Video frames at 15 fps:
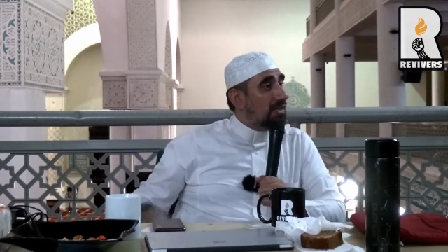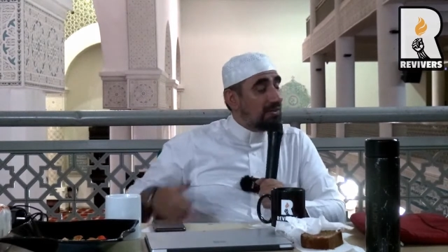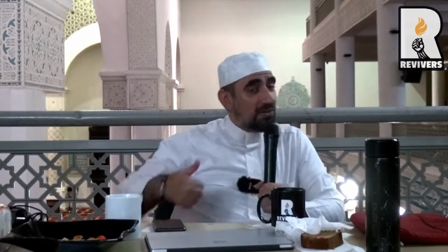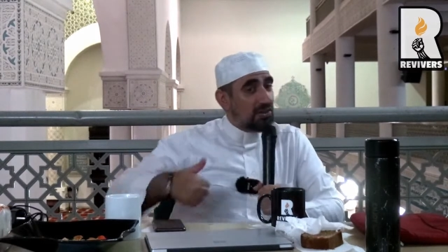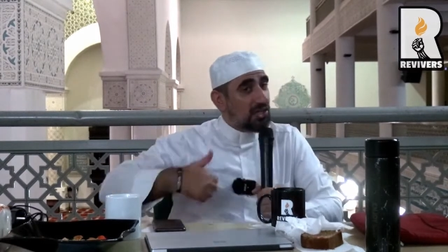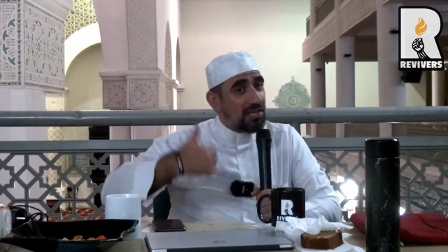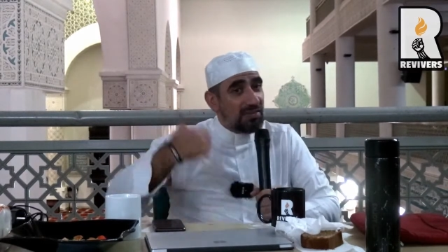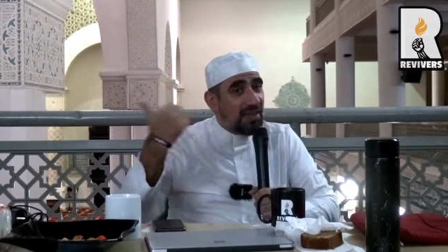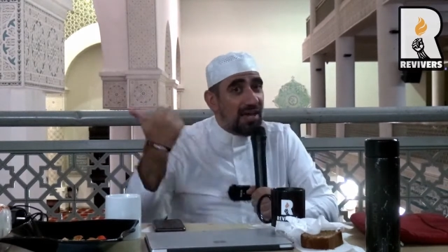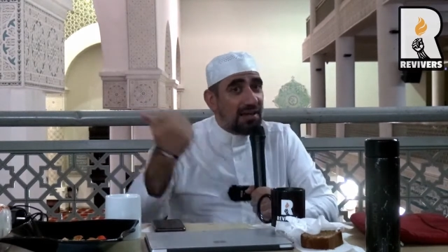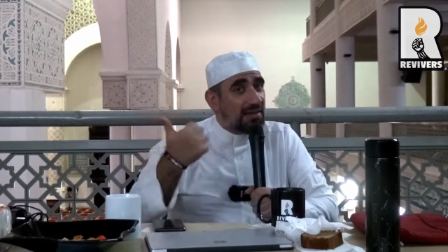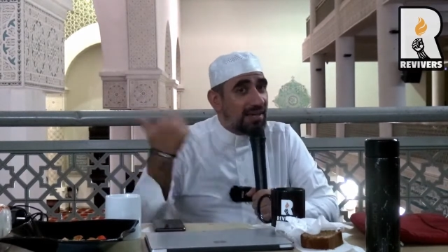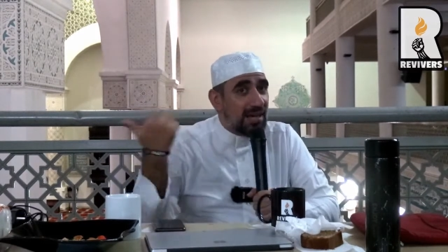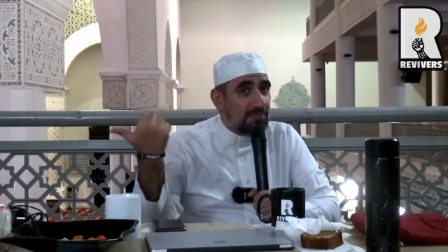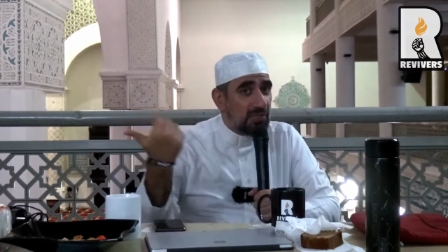The
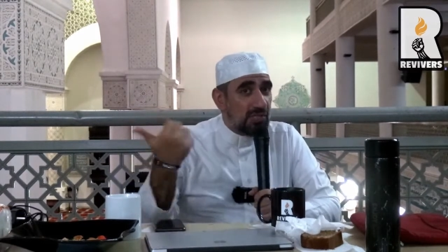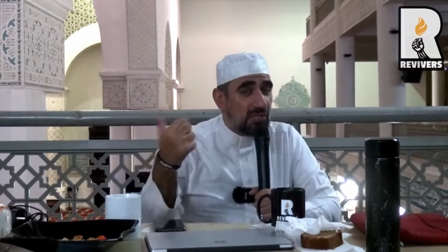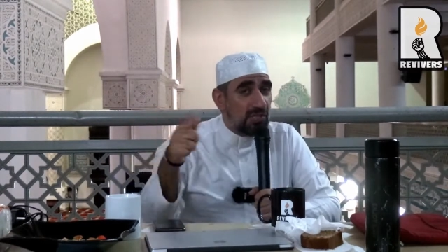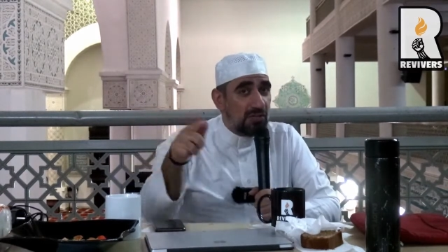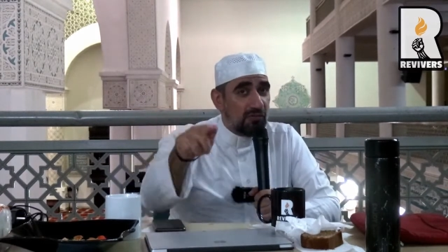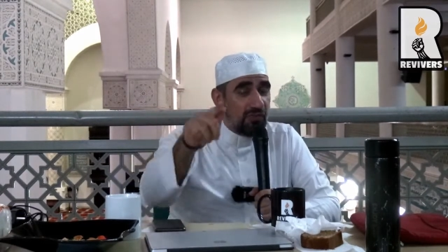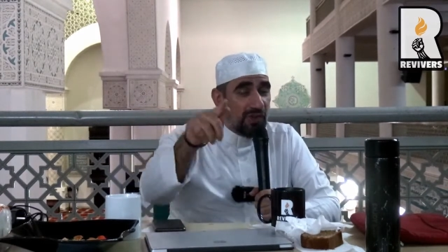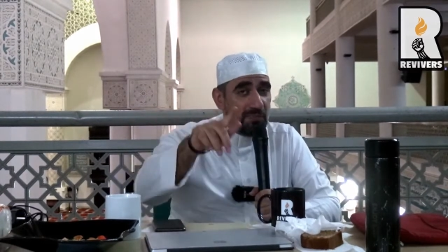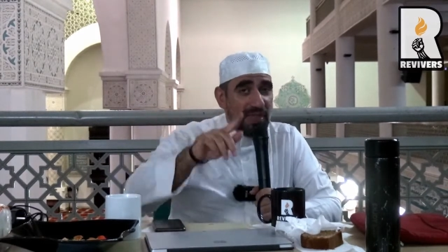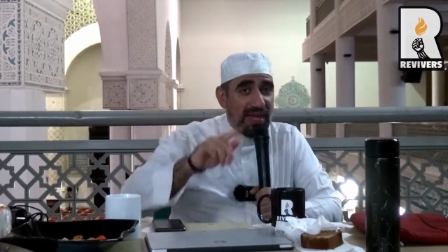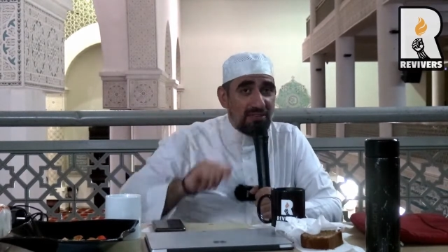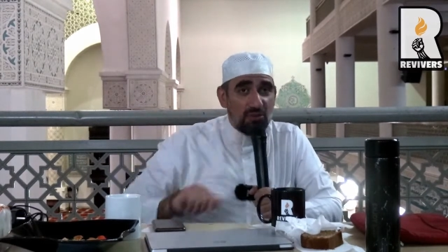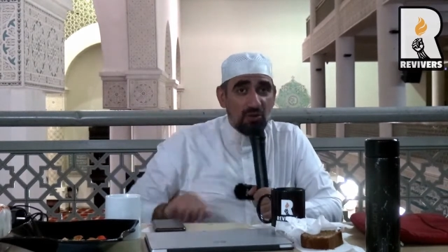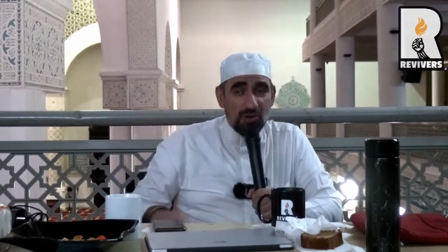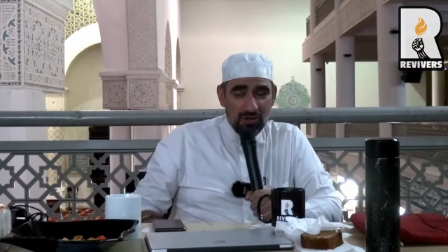shaitan comes to you from
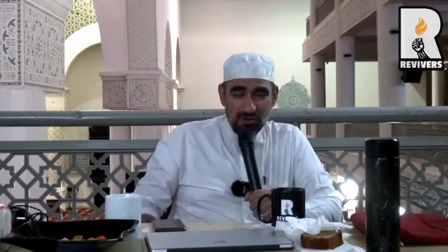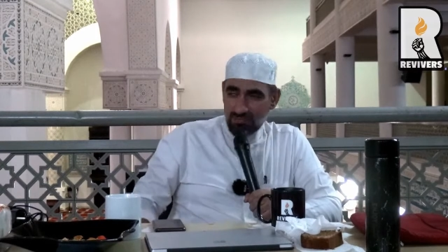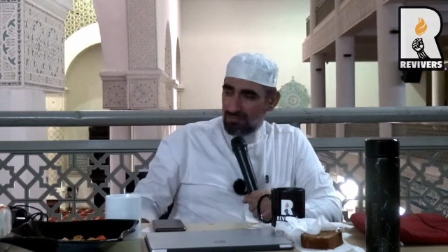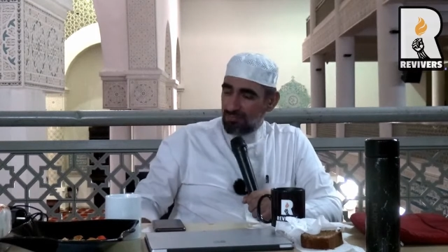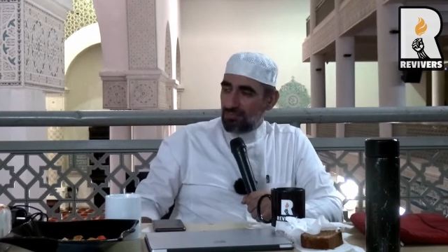that door.